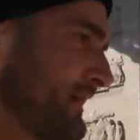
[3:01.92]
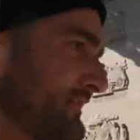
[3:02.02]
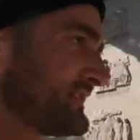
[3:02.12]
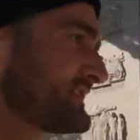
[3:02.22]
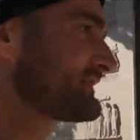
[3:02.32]

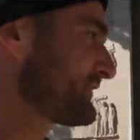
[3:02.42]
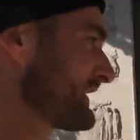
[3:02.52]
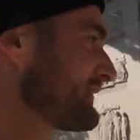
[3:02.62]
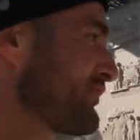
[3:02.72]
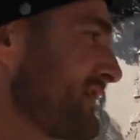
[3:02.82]
There's this
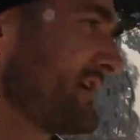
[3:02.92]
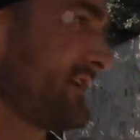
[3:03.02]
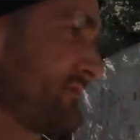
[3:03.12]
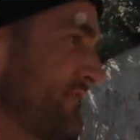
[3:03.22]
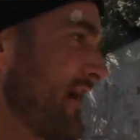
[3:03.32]
freaking
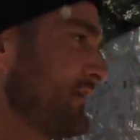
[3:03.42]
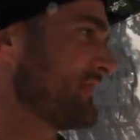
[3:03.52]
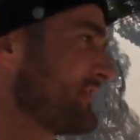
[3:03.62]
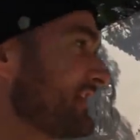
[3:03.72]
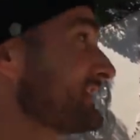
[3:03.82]
weird
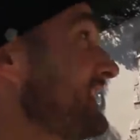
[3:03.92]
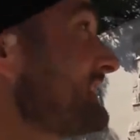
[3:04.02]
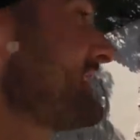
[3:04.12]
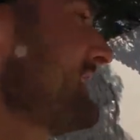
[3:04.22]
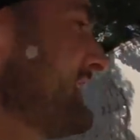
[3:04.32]
fountain thing
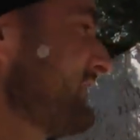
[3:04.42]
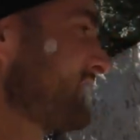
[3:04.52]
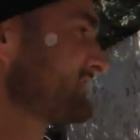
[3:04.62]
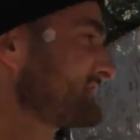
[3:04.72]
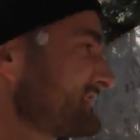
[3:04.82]
down here. I've
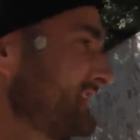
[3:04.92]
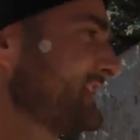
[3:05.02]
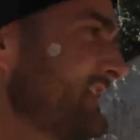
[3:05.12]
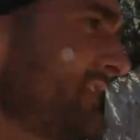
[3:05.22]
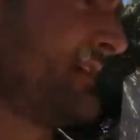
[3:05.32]
always seen it.